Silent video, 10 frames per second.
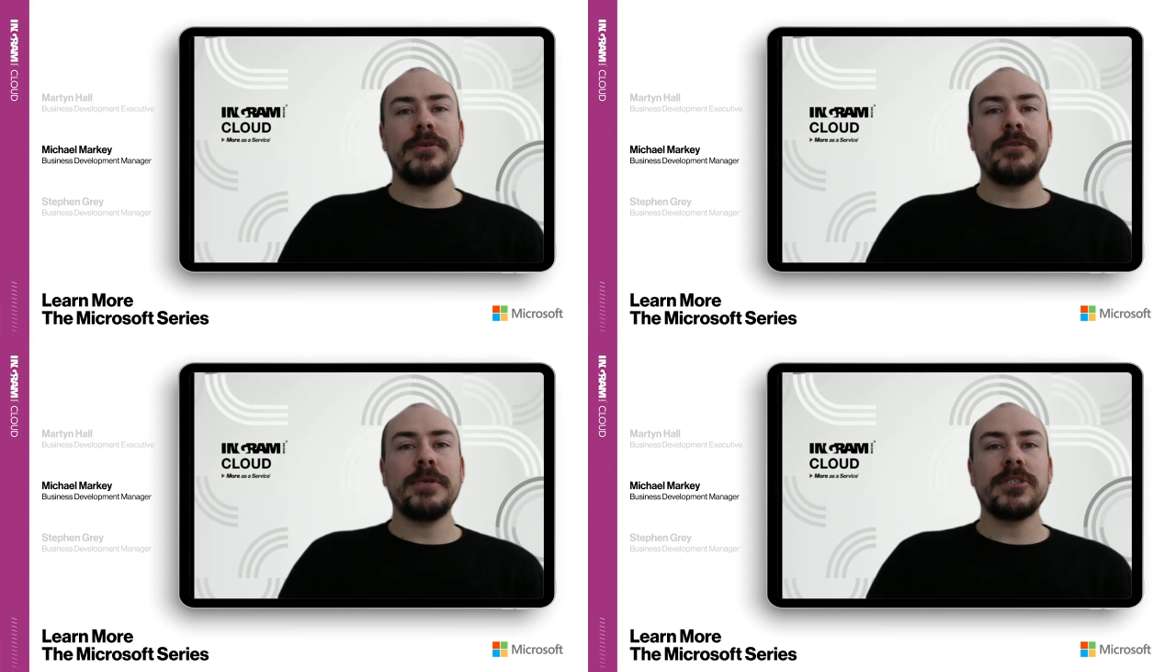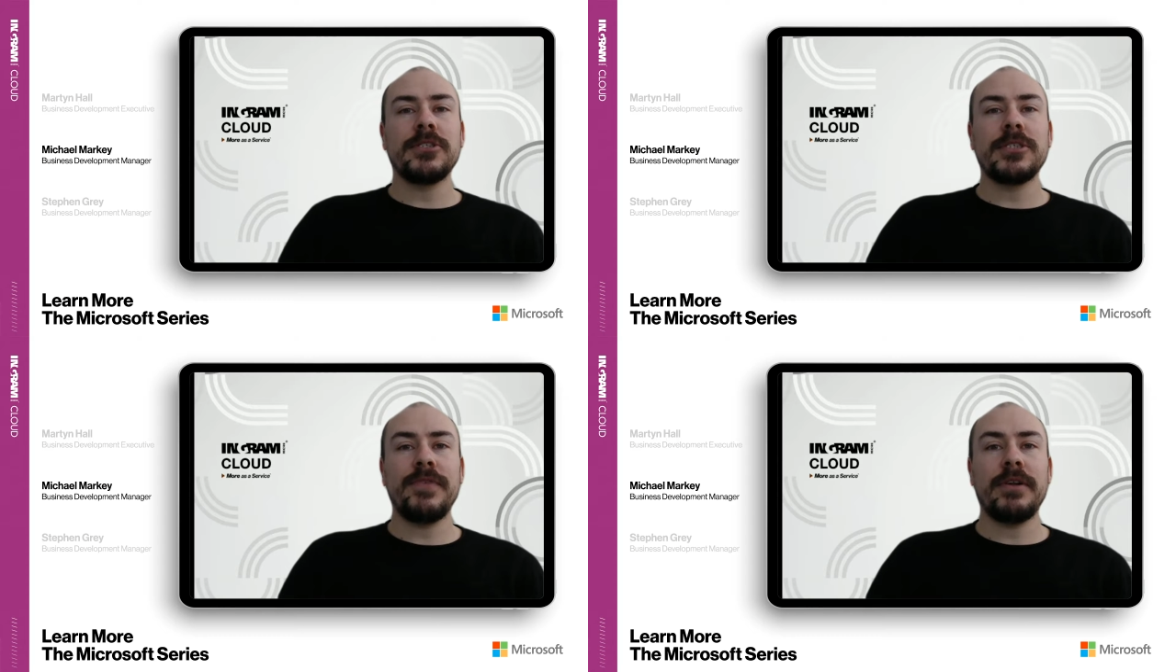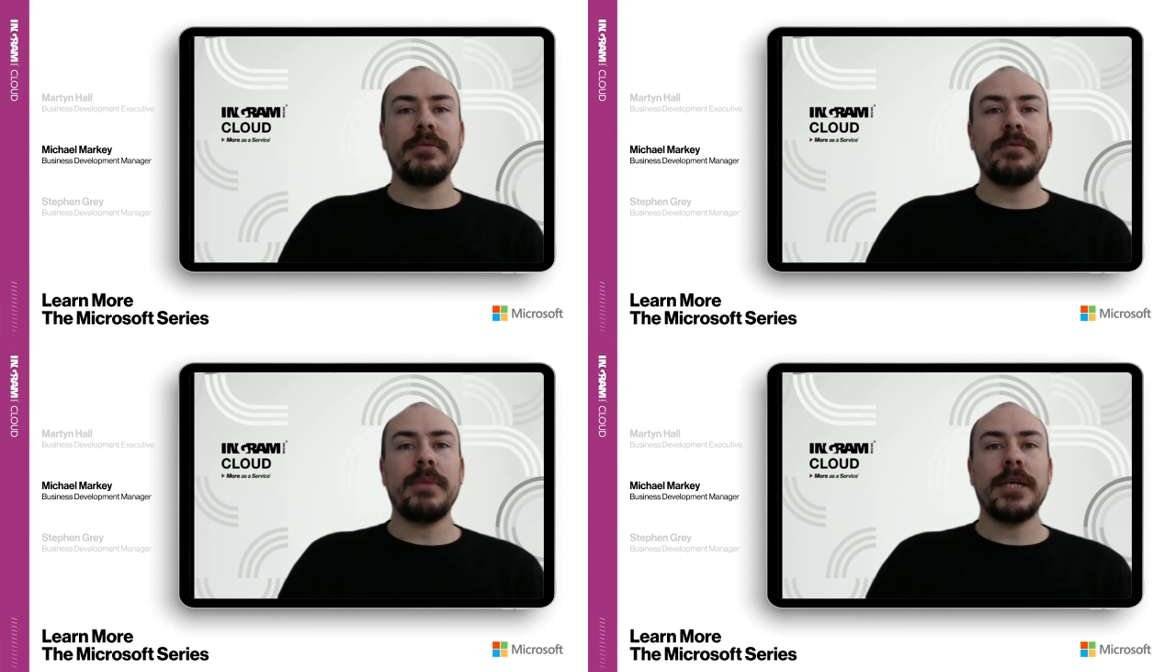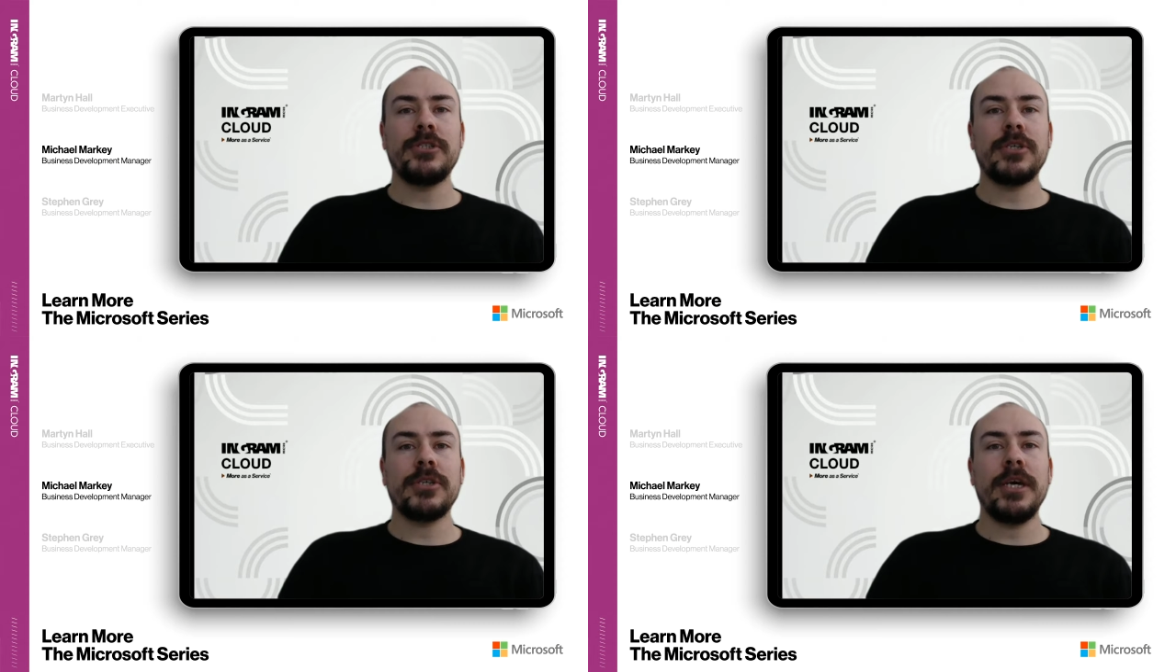one of the business development
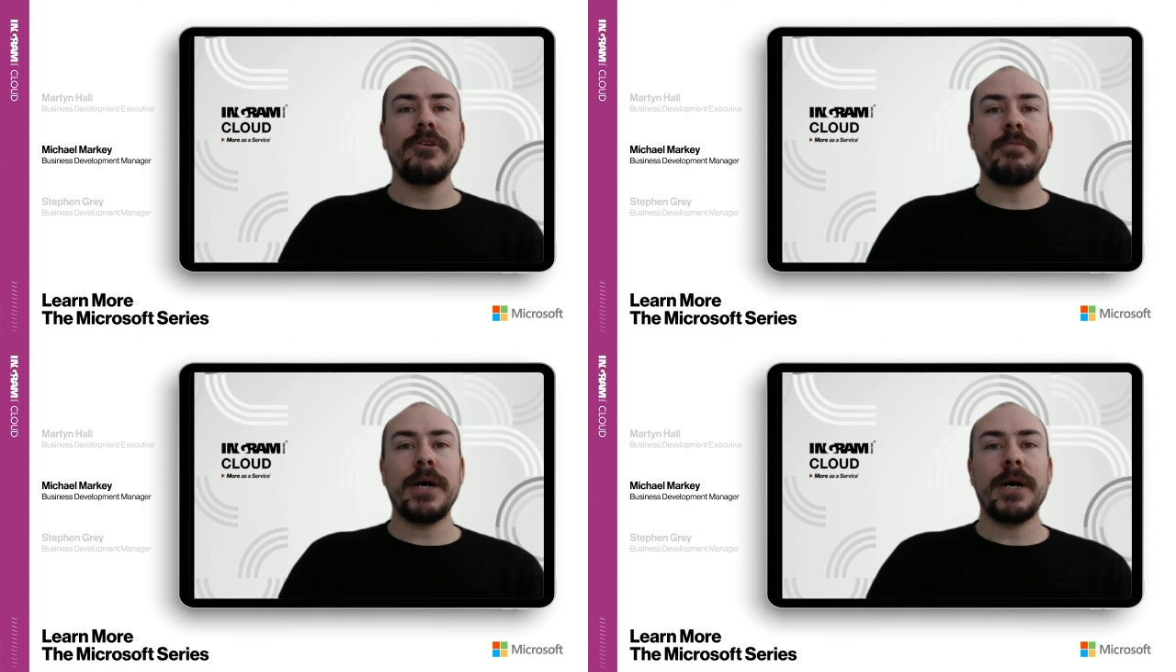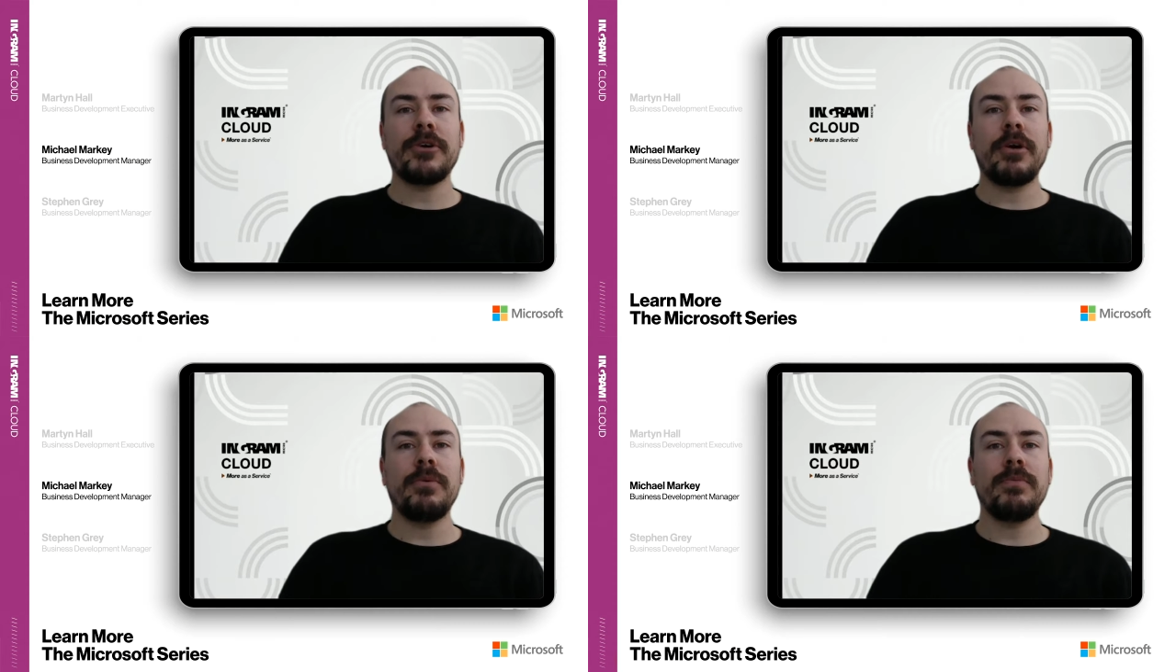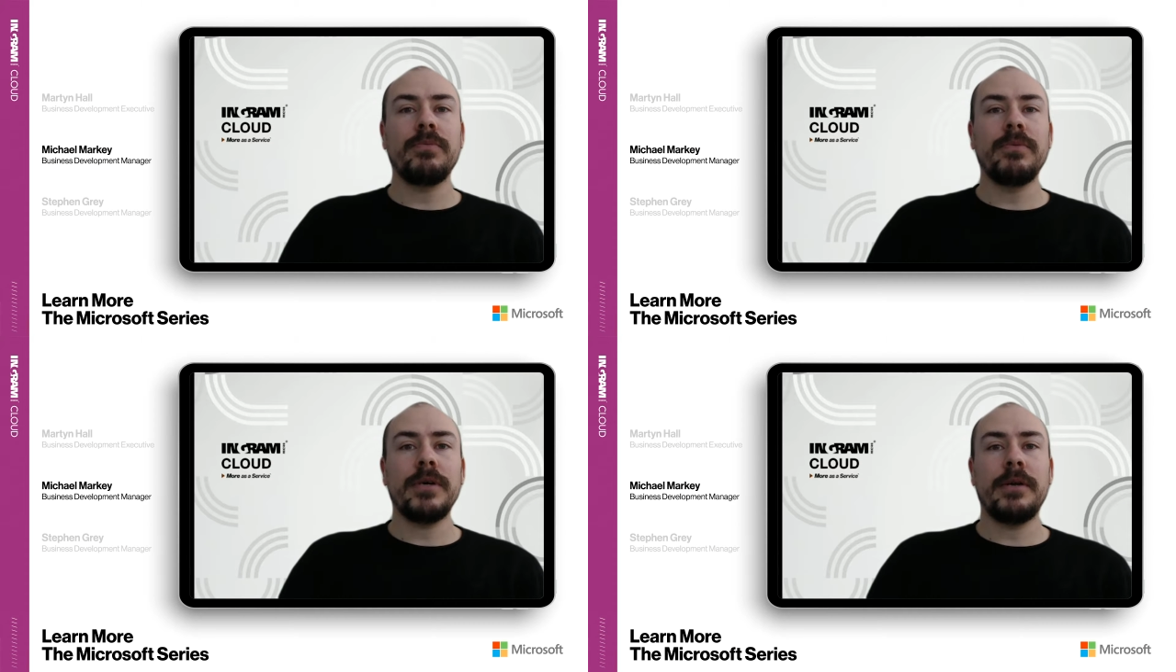managers at Ingram Micro